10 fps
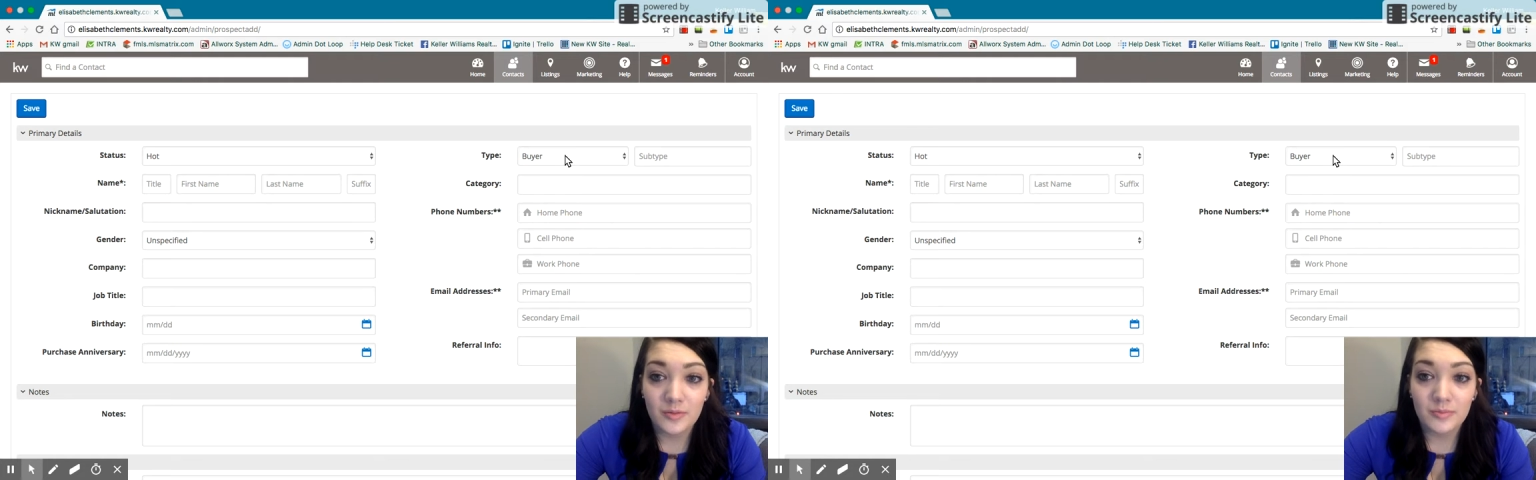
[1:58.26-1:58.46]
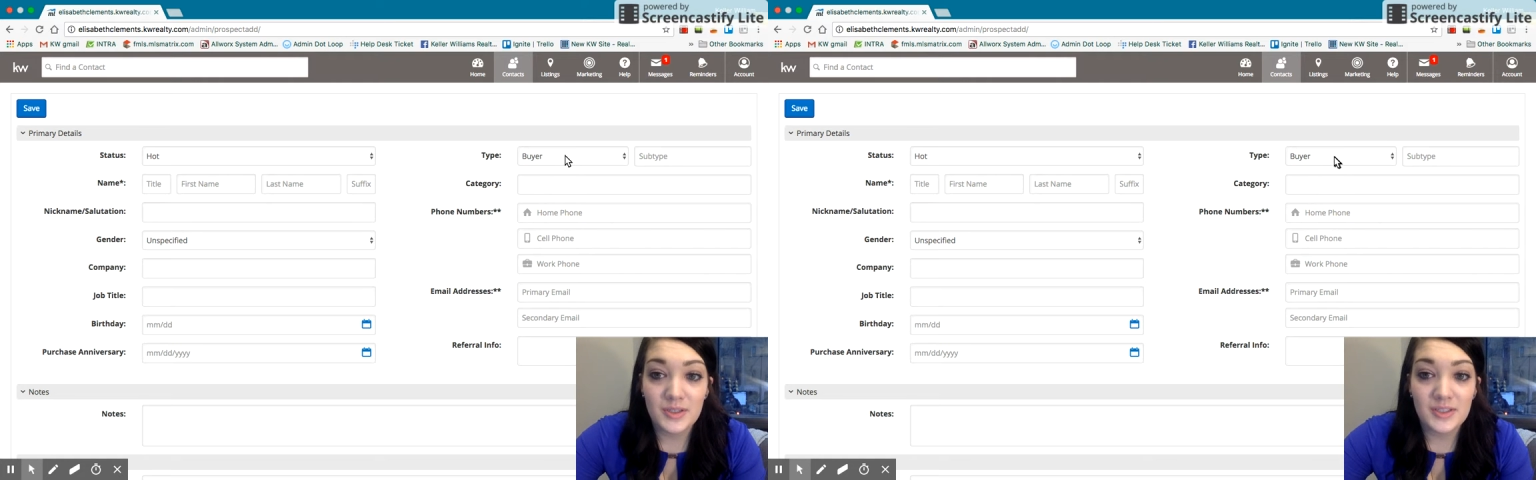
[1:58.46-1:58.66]

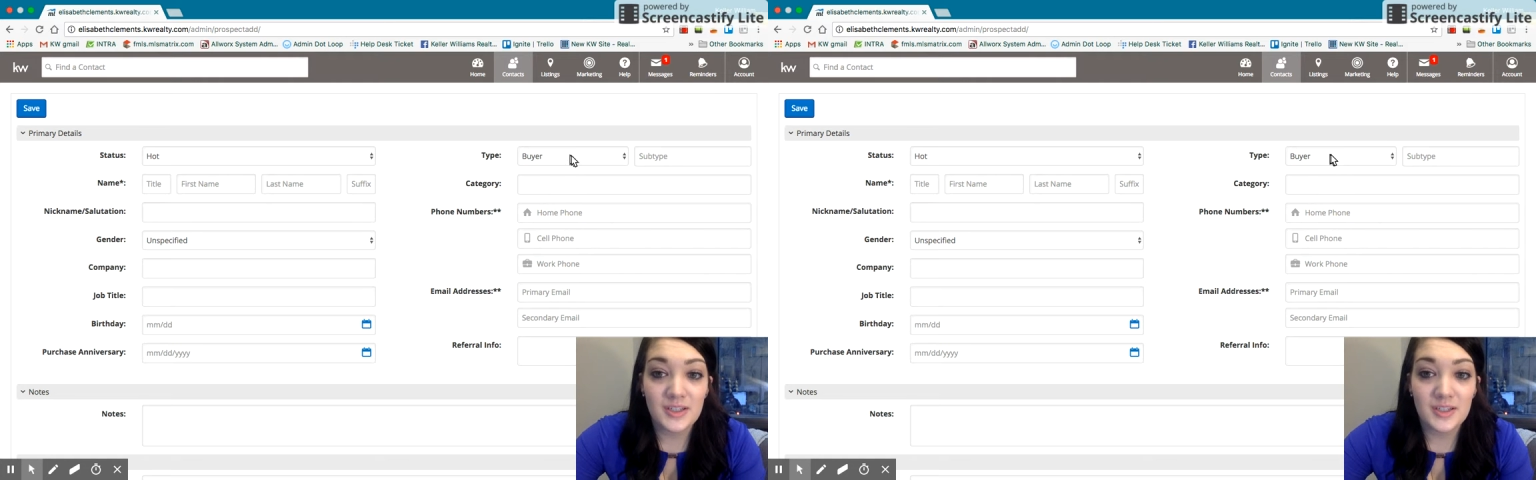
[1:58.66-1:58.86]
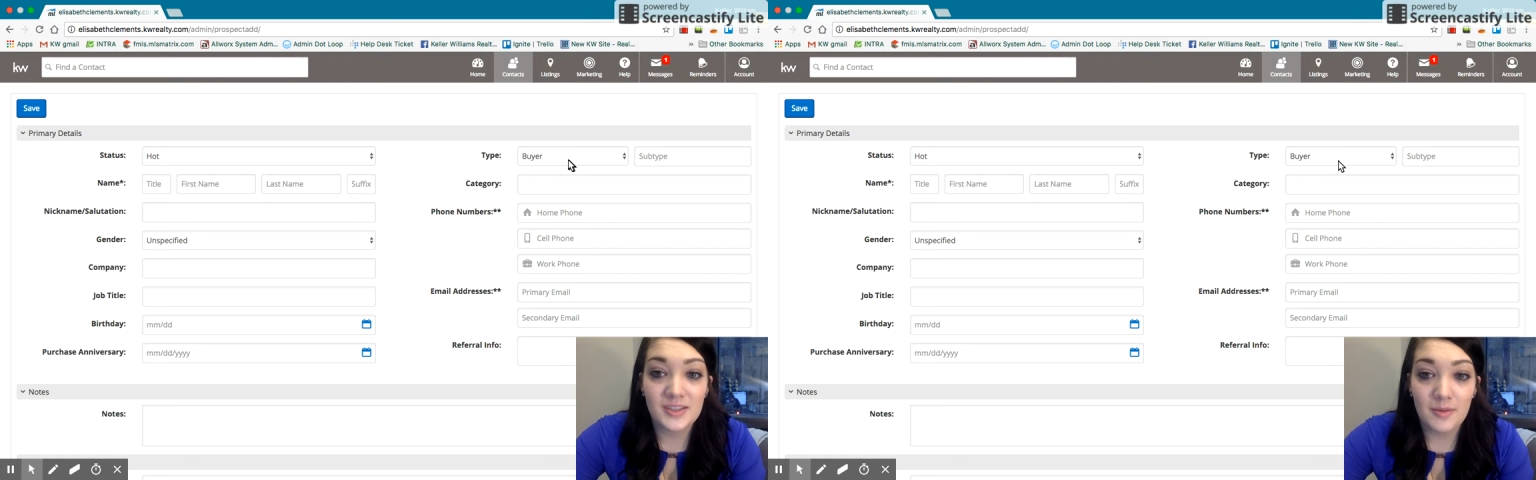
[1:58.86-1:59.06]

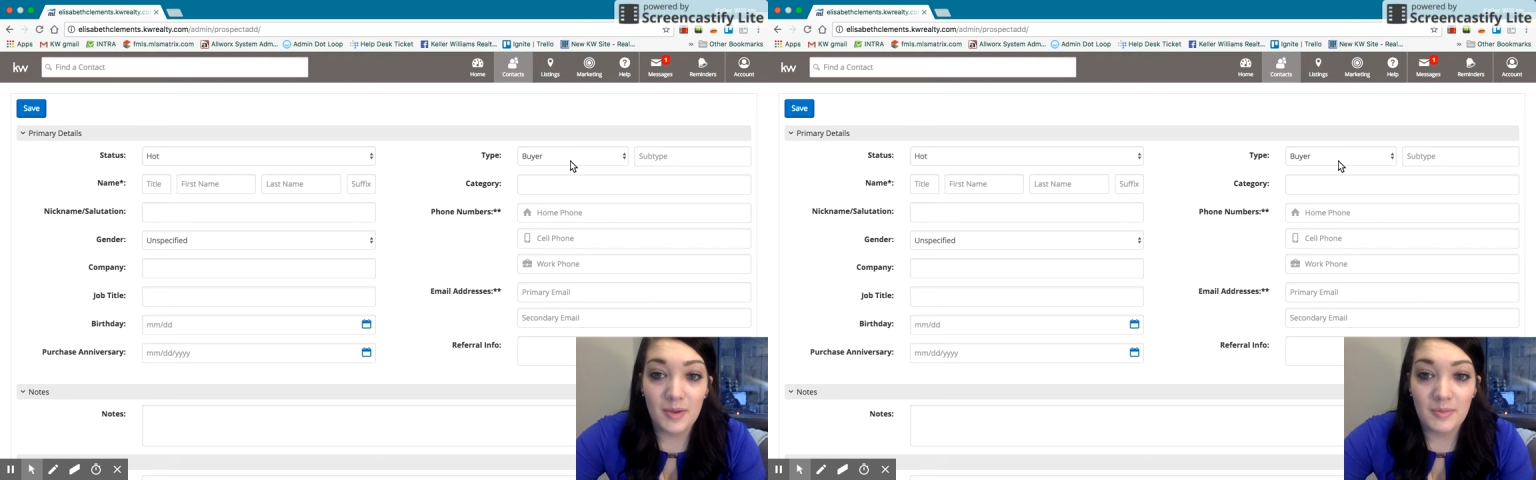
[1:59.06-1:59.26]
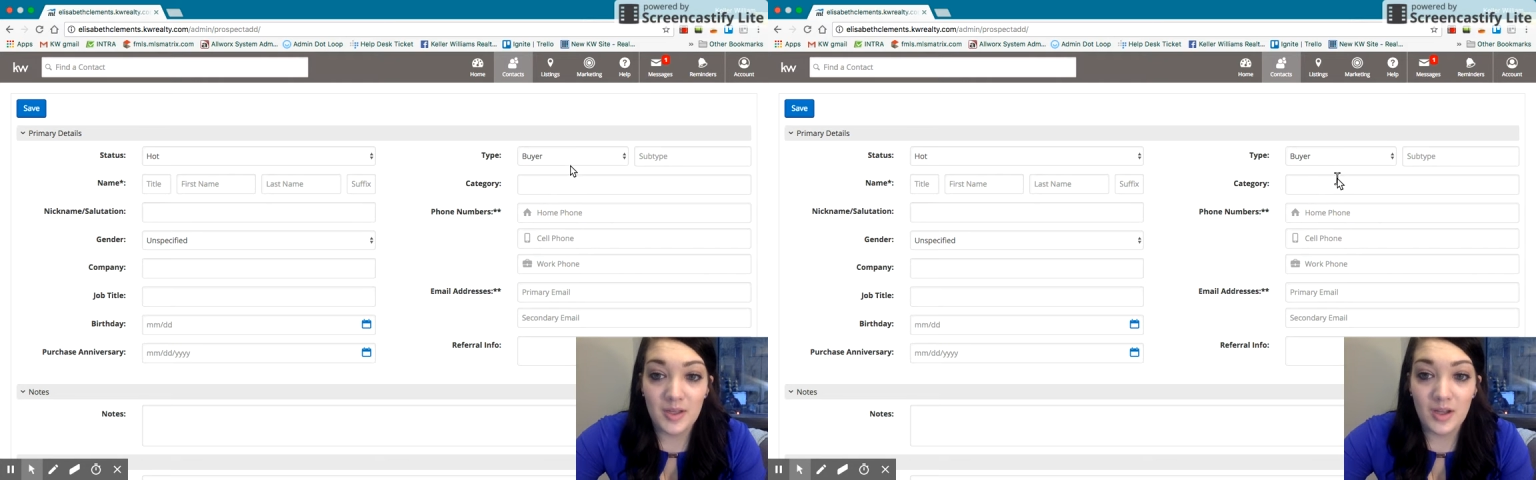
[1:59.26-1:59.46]
business they
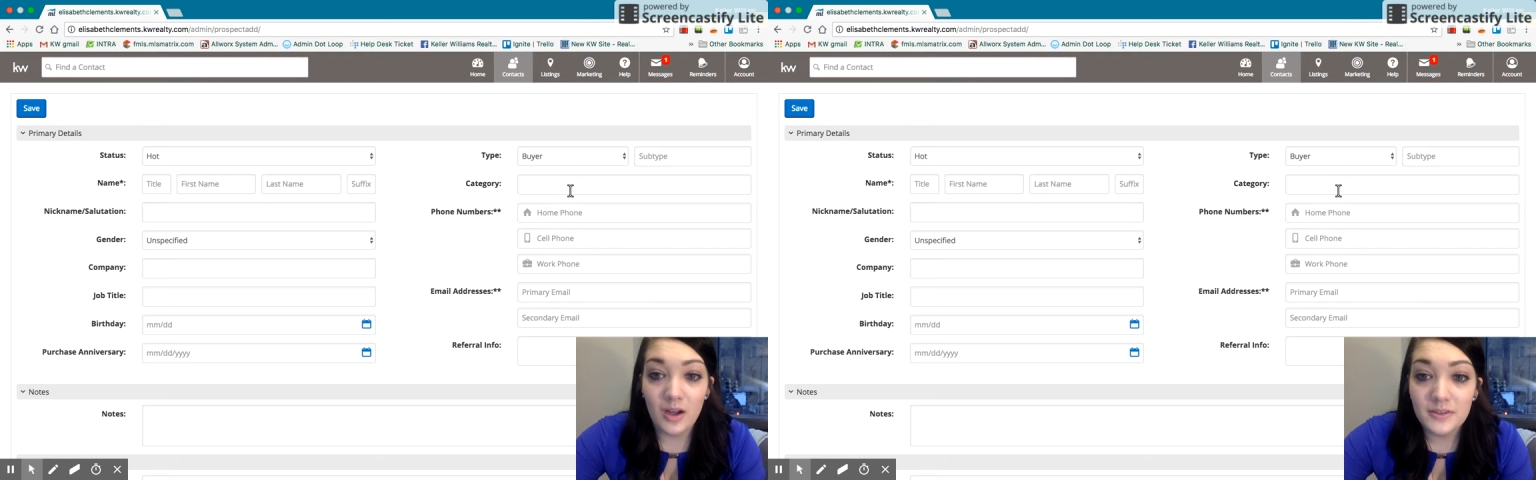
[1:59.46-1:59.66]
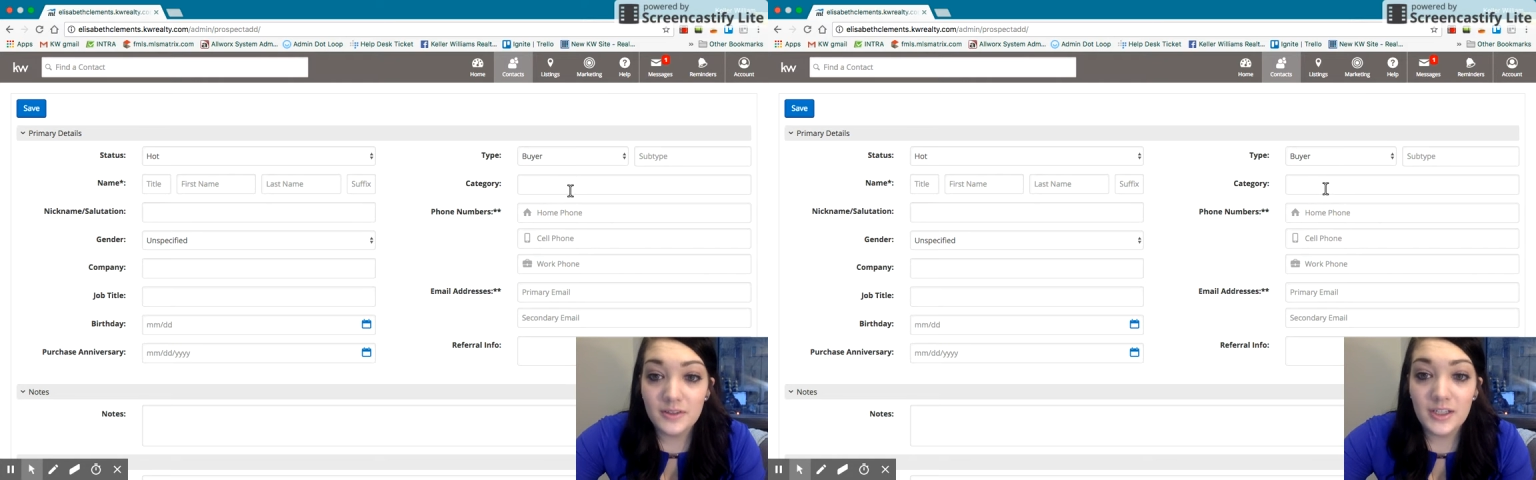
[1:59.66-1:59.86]
might be
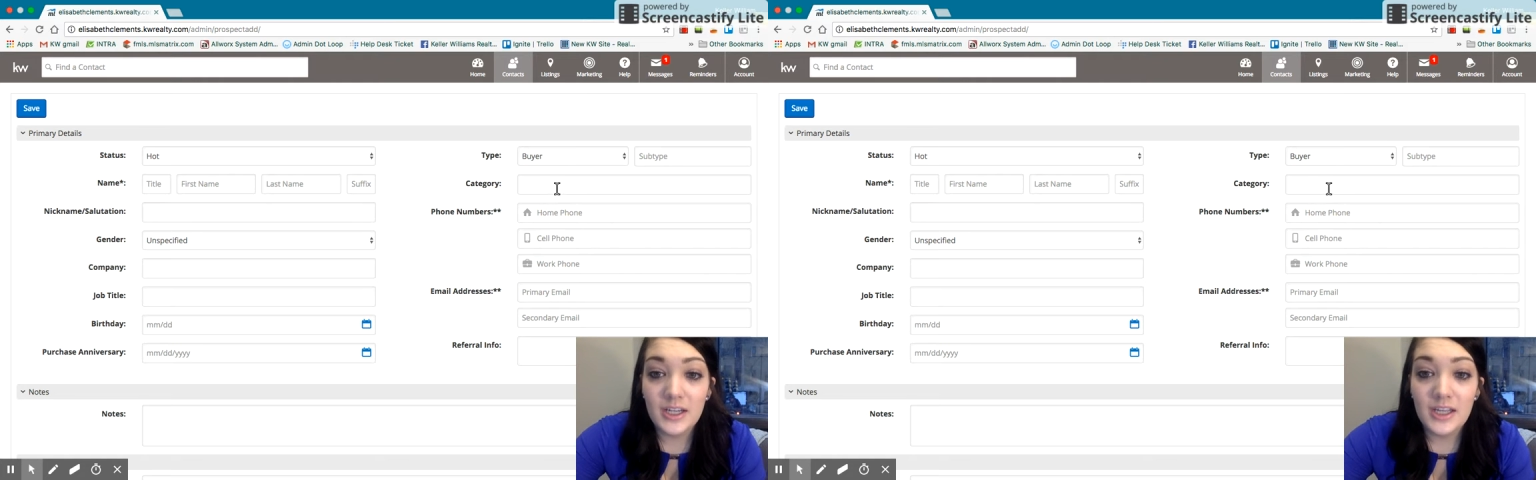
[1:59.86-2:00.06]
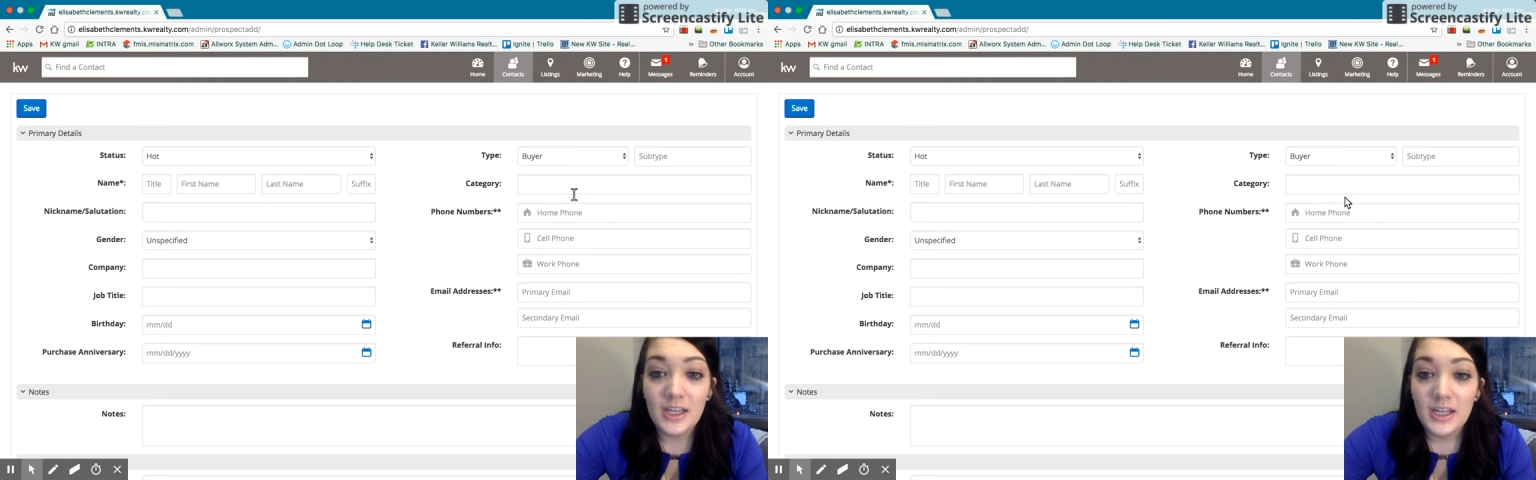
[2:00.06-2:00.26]
offering,